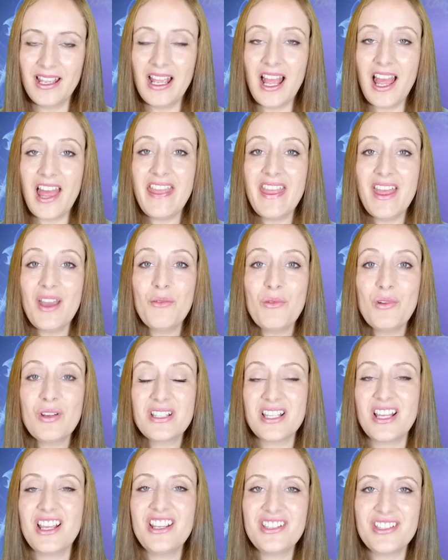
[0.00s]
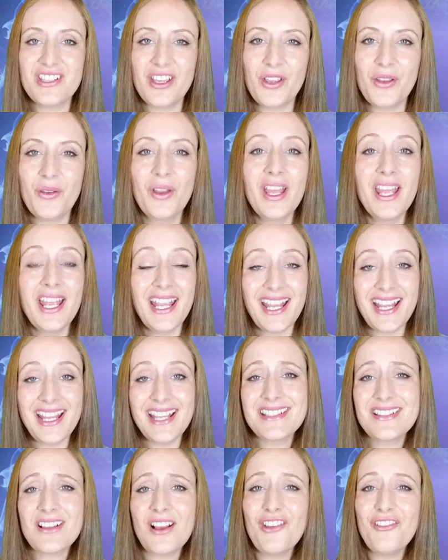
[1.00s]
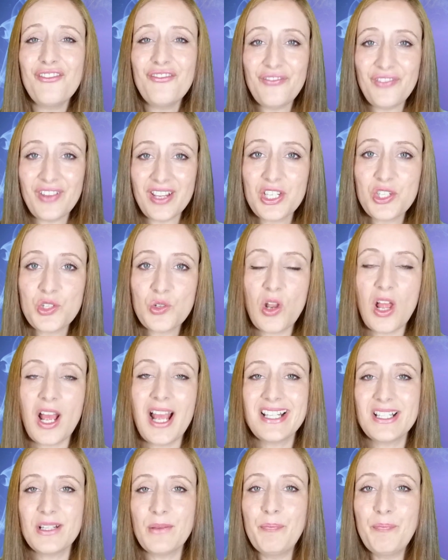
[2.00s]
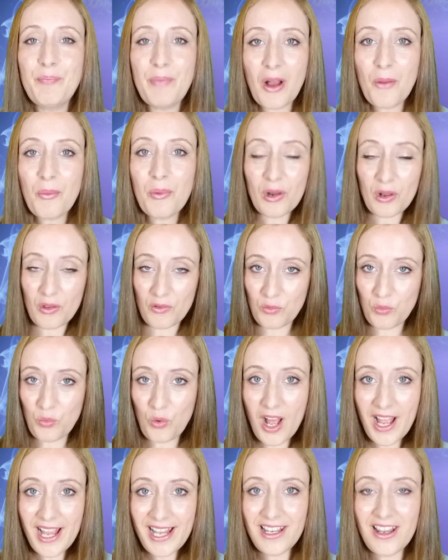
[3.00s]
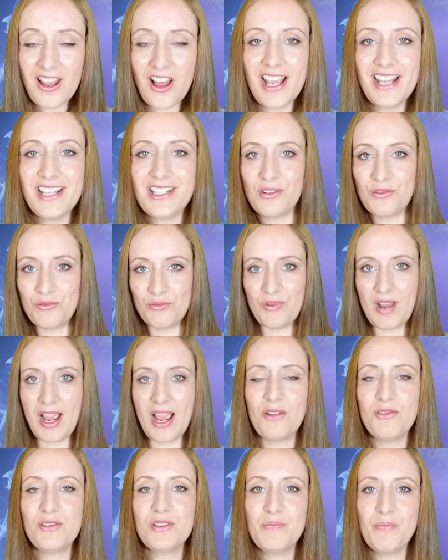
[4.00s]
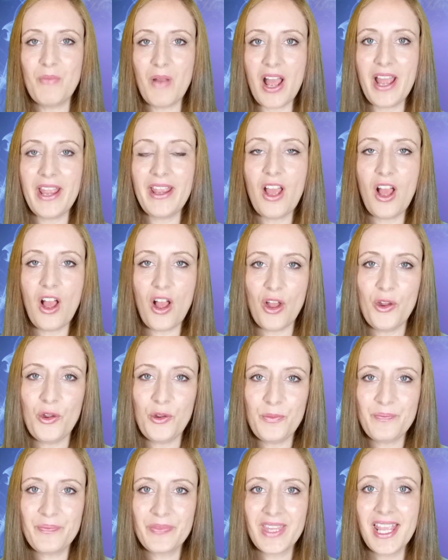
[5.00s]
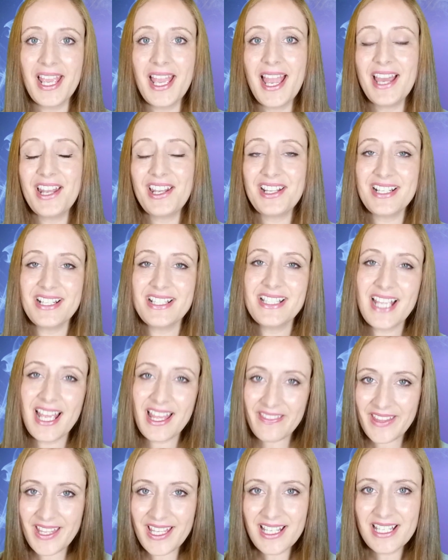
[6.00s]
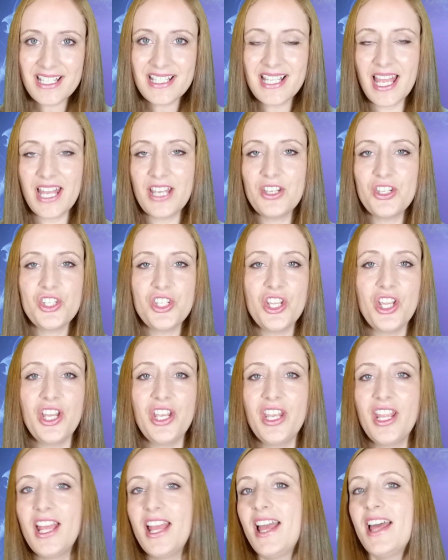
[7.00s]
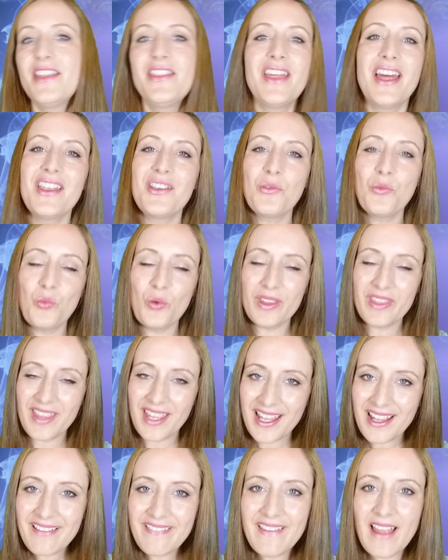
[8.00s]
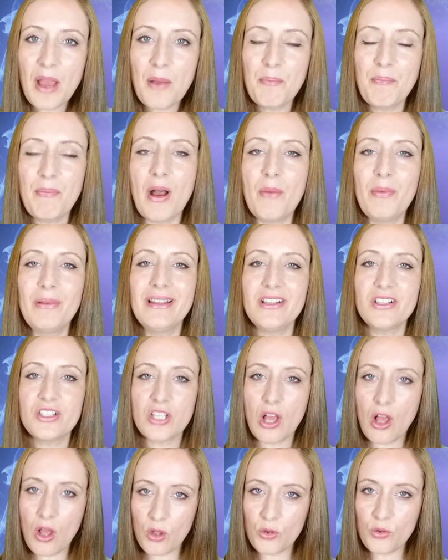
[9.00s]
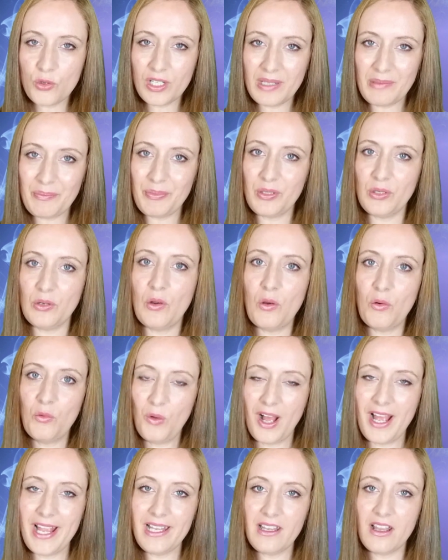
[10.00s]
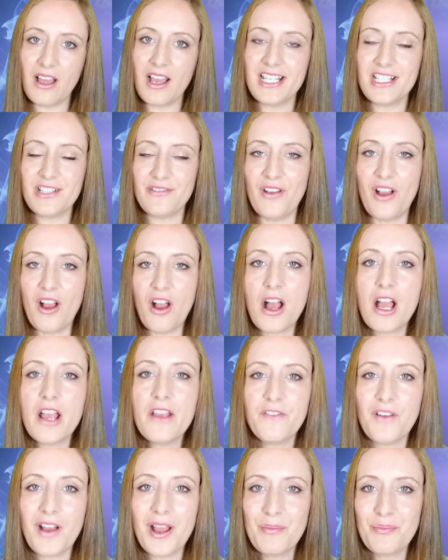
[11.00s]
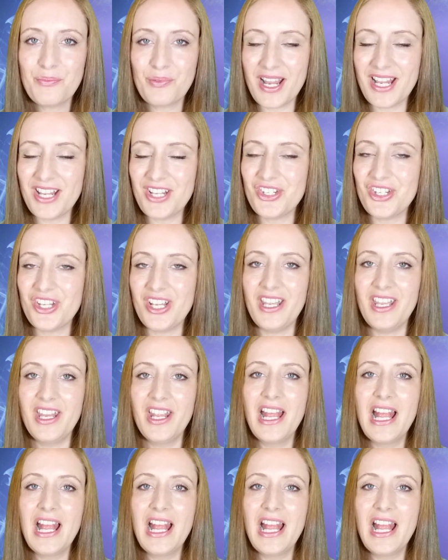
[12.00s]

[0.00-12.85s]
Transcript: And then what I do is I visualize a bubble of white light around my home, and I set the intention that within that bubble it's only pure white light of a high vibration,